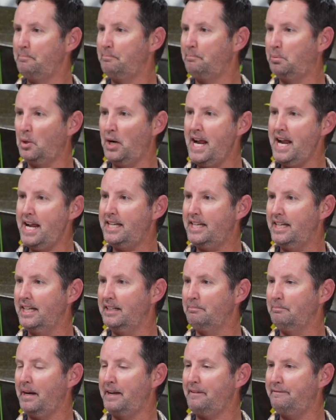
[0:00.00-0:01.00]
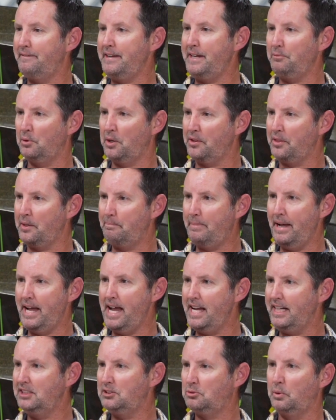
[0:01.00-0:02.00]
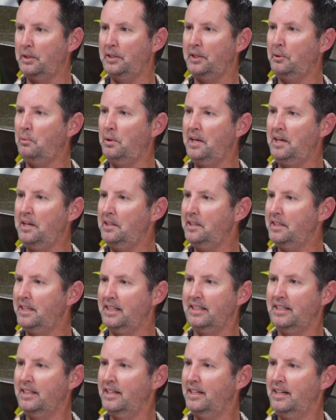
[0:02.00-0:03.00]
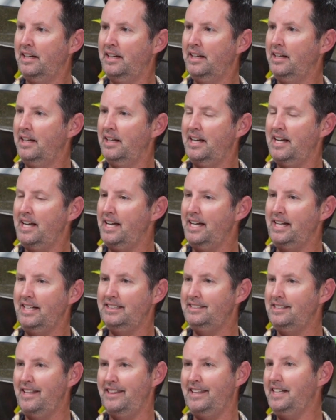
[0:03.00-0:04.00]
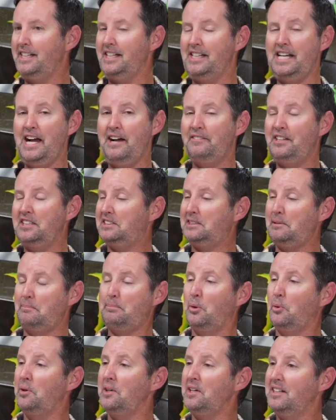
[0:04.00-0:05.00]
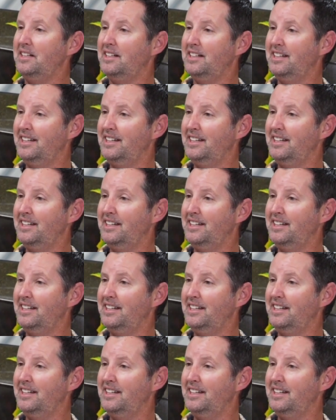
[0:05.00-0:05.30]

and break, and my feet were on the pegs really well, and. Mm-hmm it, they didn't have the support,